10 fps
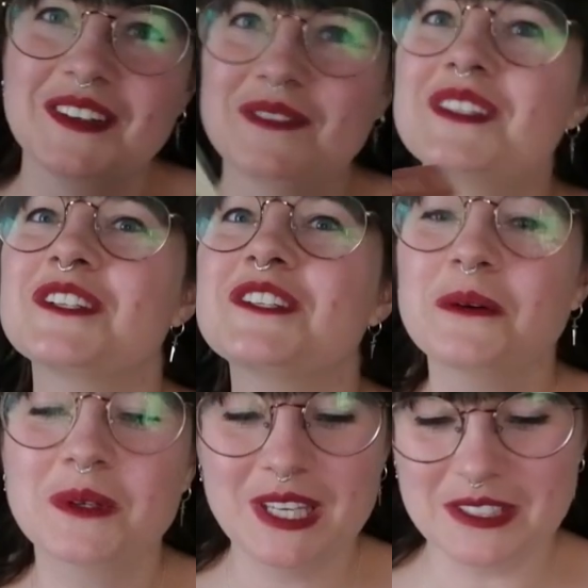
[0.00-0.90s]
them. They're
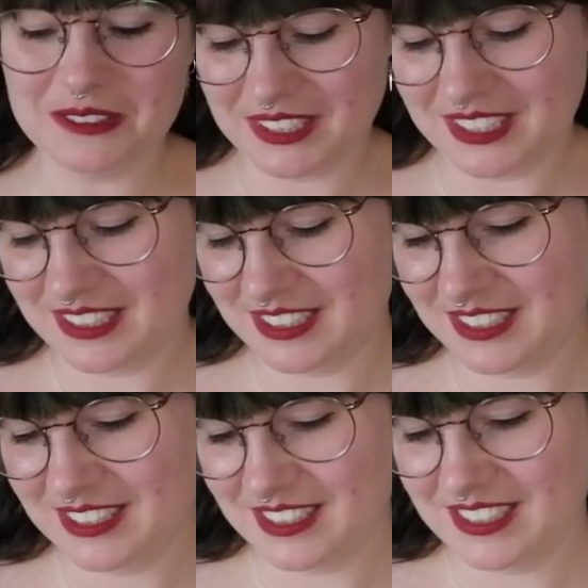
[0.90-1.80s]
so cute.
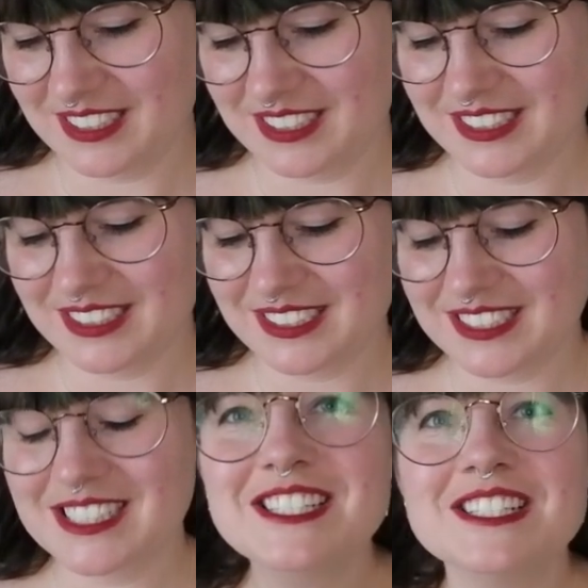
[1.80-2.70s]

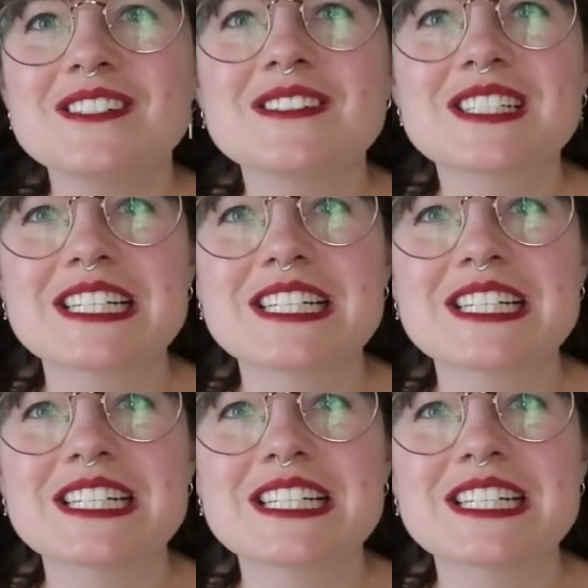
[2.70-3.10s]
So